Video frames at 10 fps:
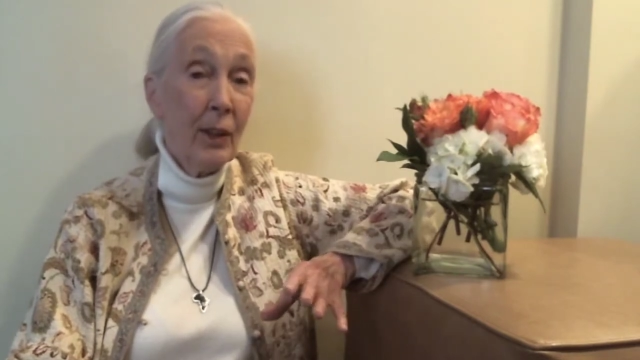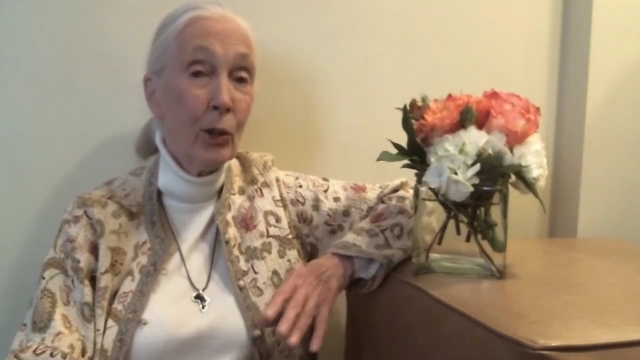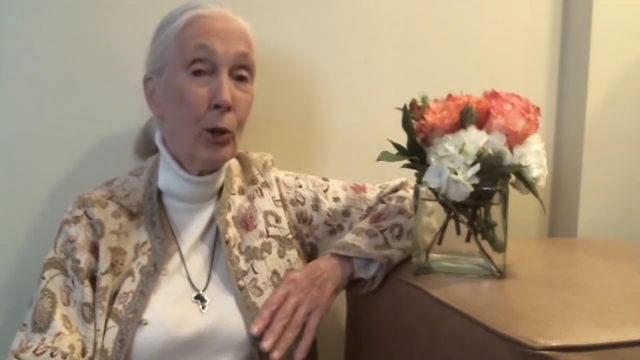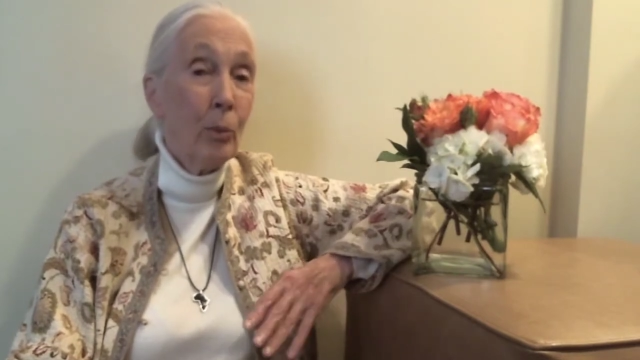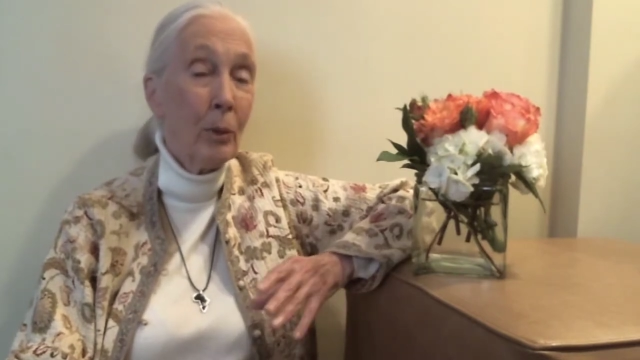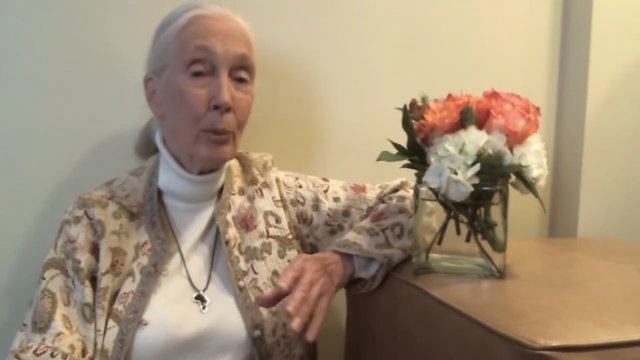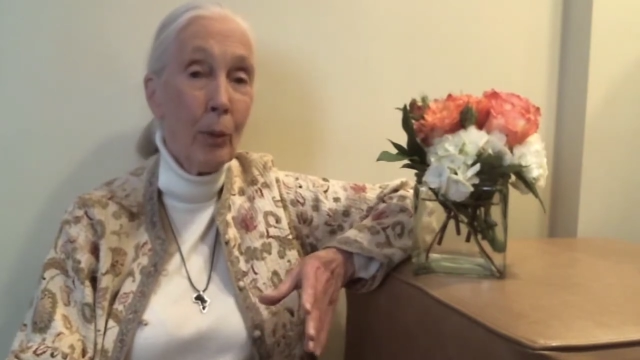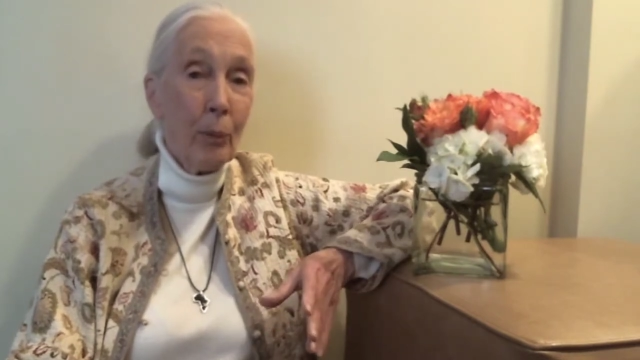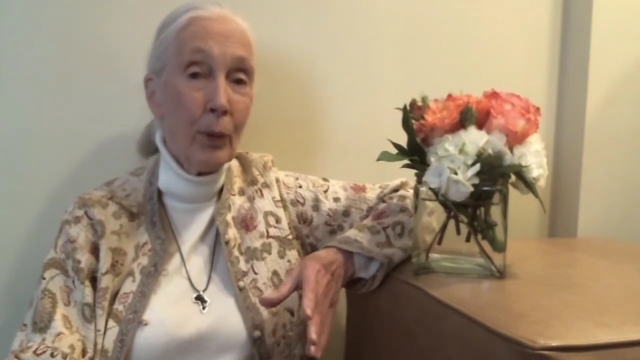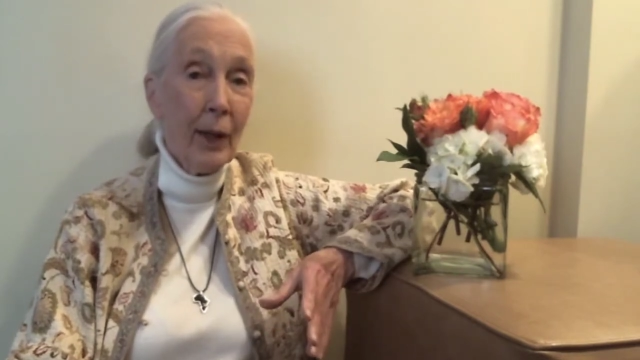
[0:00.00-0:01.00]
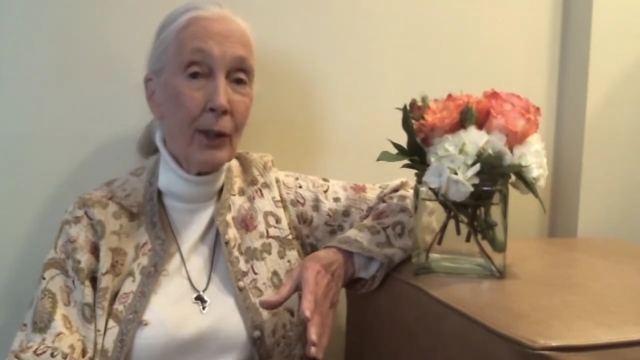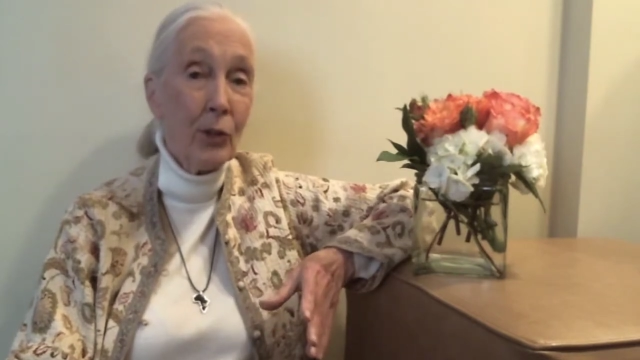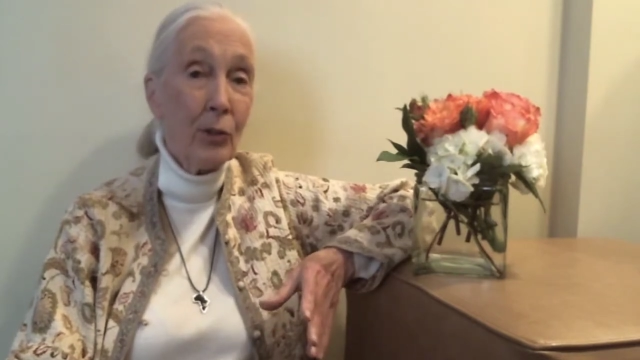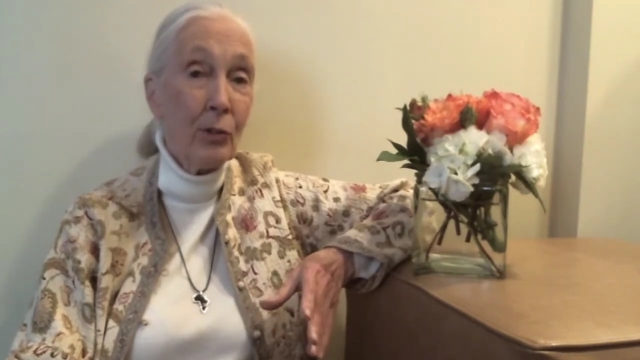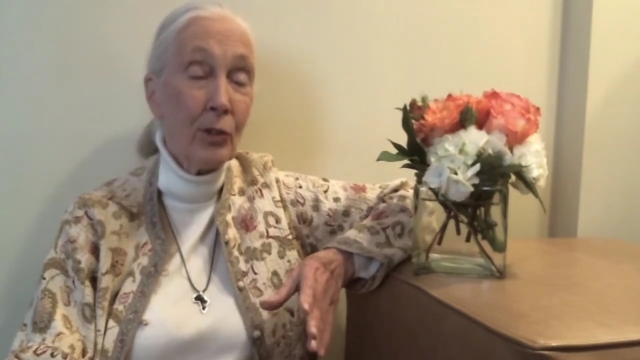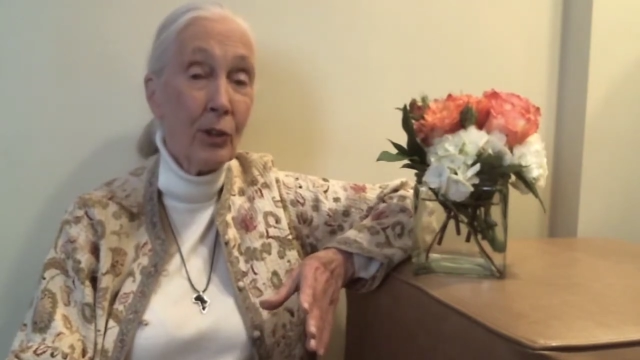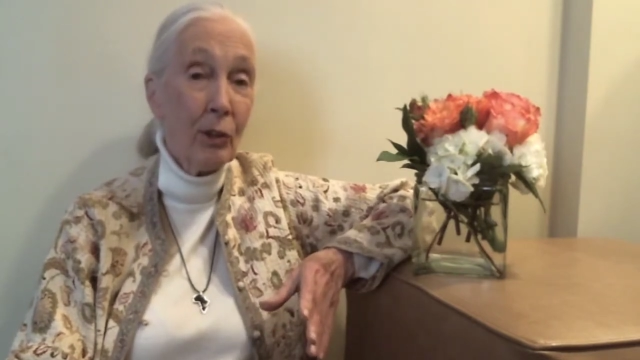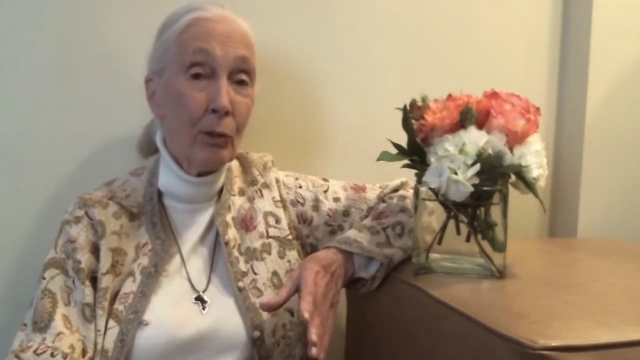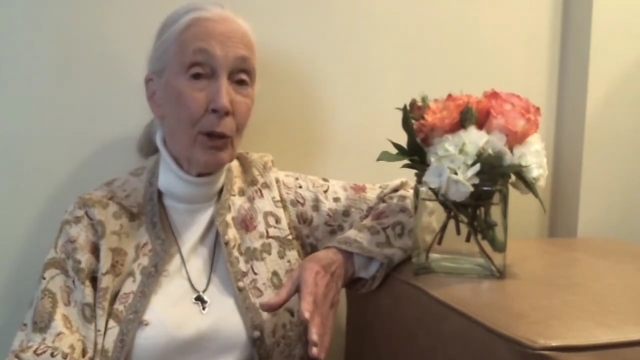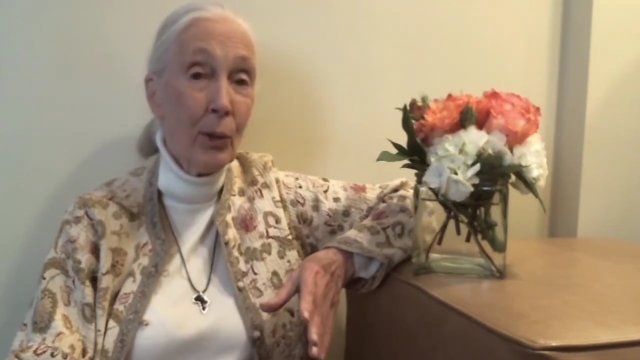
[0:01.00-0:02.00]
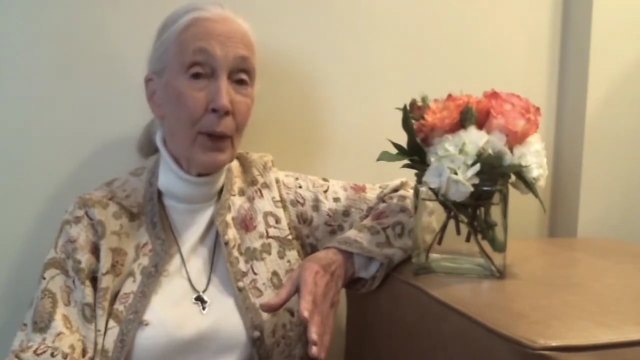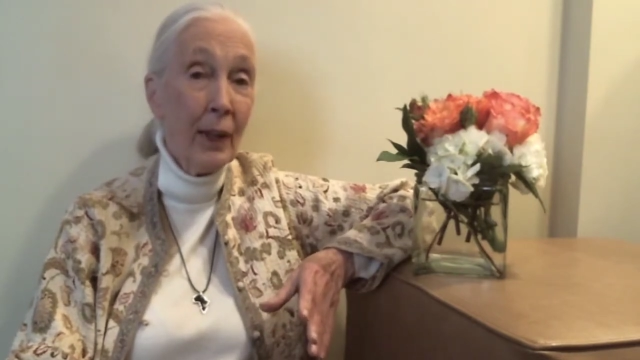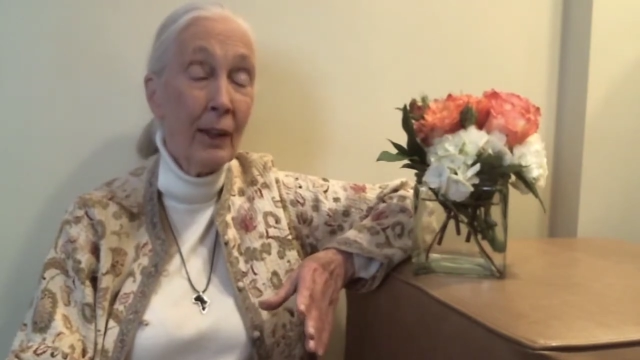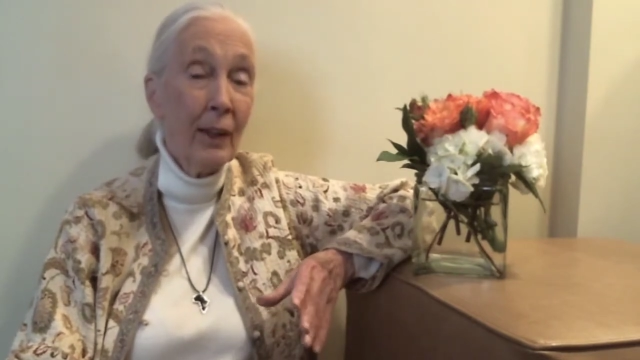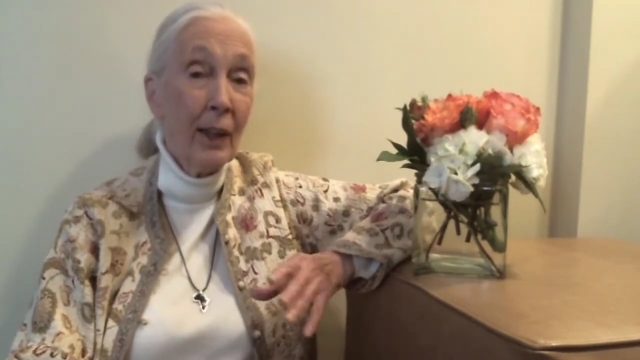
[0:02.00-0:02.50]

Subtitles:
human populations are growing,